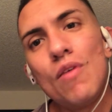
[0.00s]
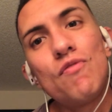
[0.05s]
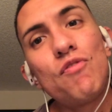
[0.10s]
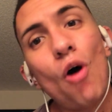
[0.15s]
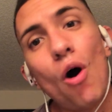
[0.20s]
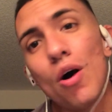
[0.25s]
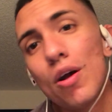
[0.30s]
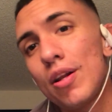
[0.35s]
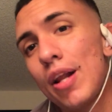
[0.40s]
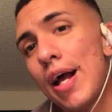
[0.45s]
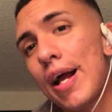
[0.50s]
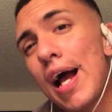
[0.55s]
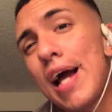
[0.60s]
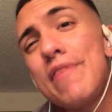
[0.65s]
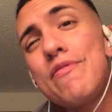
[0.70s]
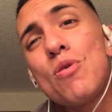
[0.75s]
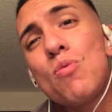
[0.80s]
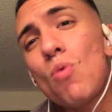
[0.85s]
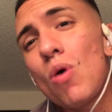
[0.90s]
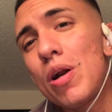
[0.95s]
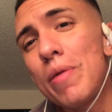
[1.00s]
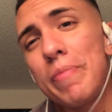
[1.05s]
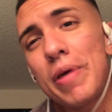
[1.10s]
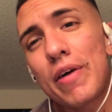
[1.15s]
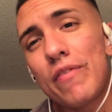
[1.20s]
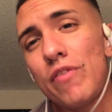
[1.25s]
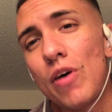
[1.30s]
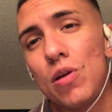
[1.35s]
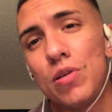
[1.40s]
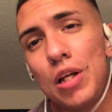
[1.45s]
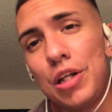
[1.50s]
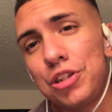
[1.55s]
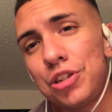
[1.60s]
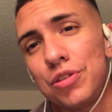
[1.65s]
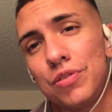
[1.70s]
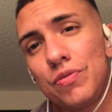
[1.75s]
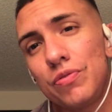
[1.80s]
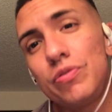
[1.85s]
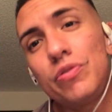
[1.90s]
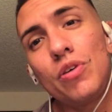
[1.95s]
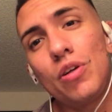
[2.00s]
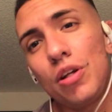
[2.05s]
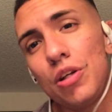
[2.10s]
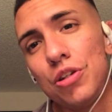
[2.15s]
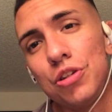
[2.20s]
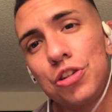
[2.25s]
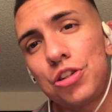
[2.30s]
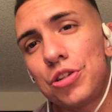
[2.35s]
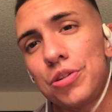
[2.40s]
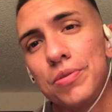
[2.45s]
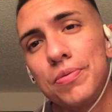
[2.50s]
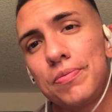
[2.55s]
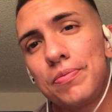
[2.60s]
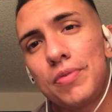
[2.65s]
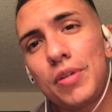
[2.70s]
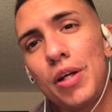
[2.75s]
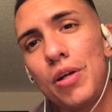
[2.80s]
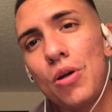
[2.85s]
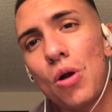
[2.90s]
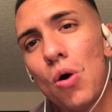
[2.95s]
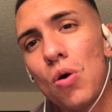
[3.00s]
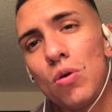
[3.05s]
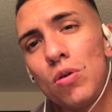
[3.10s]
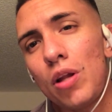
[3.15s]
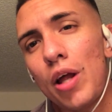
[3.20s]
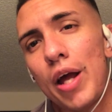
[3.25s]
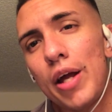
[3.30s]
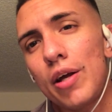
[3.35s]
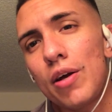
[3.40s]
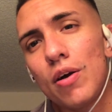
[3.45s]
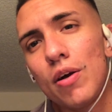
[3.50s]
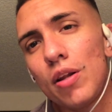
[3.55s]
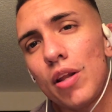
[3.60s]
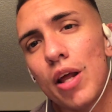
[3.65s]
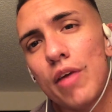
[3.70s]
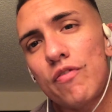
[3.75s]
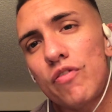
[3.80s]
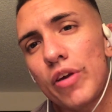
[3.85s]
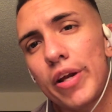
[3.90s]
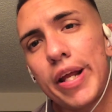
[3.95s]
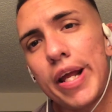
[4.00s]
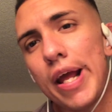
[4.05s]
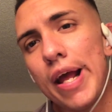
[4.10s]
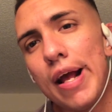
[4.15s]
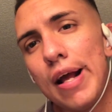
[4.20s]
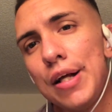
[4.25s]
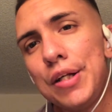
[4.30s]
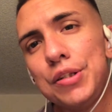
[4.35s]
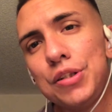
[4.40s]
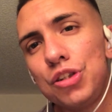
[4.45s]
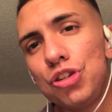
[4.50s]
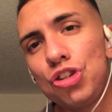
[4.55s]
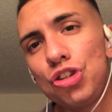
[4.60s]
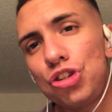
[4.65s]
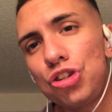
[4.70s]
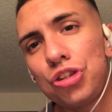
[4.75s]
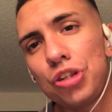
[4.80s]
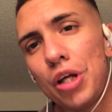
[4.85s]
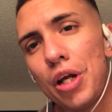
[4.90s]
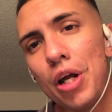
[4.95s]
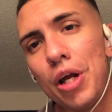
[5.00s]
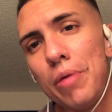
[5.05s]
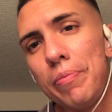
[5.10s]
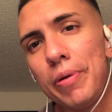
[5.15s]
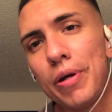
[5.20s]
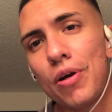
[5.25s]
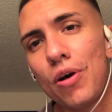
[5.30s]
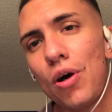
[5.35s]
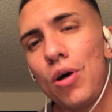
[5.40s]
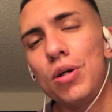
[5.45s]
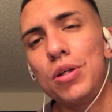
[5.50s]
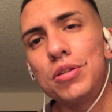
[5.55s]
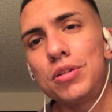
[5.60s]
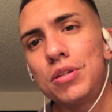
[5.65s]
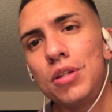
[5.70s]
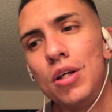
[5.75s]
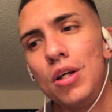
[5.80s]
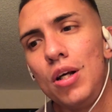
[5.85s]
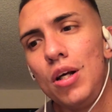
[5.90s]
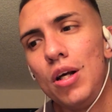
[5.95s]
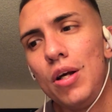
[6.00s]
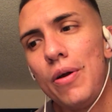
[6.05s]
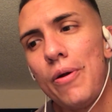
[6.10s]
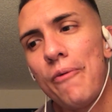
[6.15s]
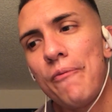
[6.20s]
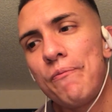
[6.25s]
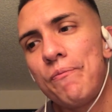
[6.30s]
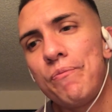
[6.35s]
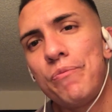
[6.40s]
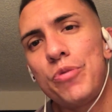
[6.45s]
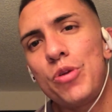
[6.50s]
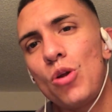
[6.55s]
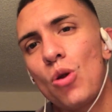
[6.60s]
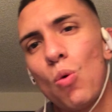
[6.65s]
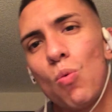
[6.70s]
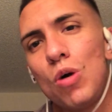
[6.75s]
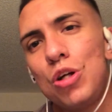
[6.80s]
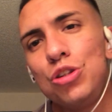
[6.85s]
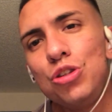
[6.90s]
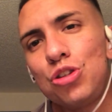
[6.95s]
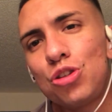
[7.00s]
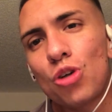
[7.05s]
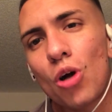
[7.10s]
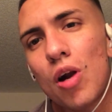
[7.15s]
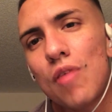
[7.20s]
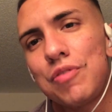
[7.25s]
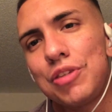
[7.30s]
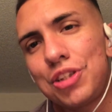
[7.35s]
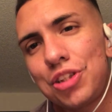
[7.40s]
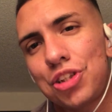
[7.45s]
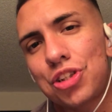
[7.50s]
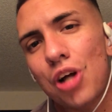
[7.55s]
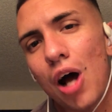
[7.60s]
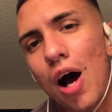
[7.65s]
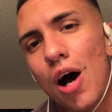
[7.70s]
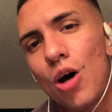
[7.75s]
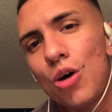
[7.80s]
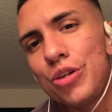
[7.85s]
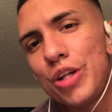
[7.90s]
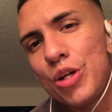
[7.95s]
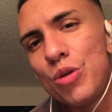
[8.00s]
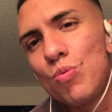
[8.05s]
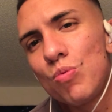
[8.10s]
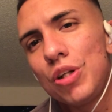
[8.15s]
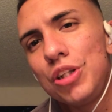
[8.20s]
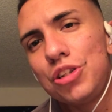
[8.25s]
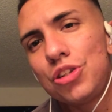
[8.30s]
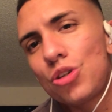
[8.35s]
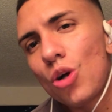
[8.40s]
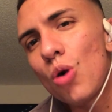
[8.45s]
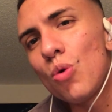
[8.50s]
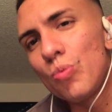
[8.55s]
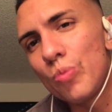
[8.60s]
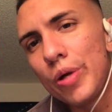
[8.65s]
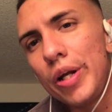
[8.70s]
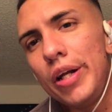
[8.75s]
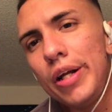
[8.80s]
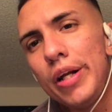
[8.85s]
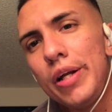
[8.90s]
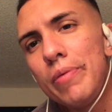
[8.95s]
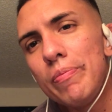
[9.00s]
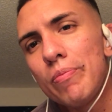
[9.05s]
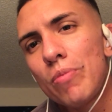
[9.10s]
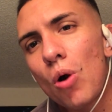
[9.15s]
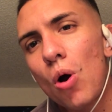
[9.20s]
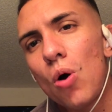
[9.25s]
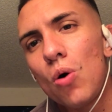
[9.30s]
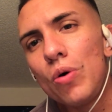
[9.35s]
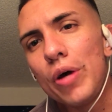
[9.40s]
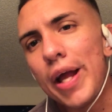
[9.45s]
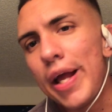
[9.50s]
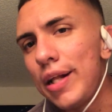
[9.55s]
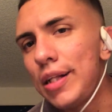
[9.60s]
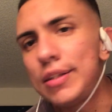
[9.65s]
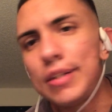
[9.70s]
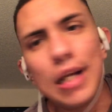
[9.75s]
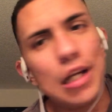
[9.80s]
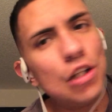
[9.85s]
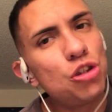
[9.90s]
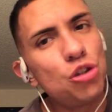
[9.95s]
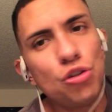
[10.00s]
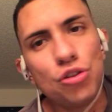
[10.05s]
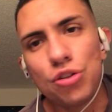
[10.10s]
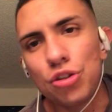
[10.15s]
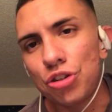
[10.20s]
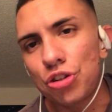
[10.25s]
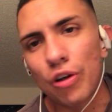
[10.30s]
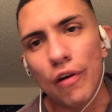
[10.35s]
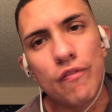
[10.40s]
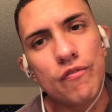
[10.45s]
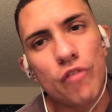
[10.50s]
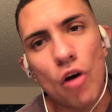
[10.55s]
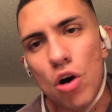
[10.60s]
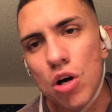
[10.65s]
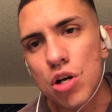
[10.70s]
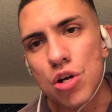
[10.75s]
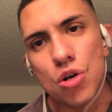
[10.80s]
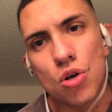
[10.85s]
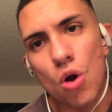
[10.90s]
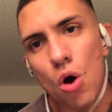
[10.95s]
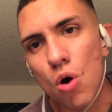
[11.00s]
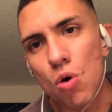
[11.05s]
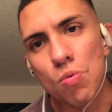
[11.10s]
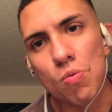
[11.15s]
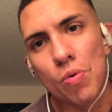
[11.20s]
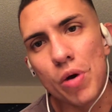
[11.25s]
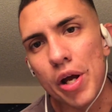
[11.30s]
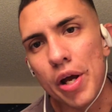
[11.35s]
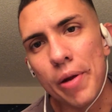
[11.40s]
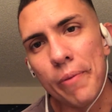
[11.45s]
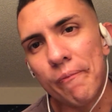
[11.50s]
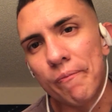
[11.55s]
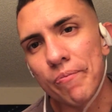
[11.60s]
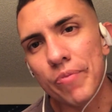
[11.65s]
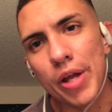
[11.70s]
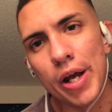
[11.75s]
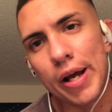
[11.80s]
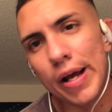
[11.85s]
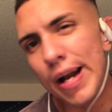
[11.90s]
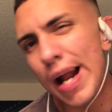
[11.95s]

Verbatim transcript: fuck like I even want to make a foundation for literature, you know, like uh, like for kids and shit because you know when you start up as a child and really start reading, bro, it takes you such a fucking long way, like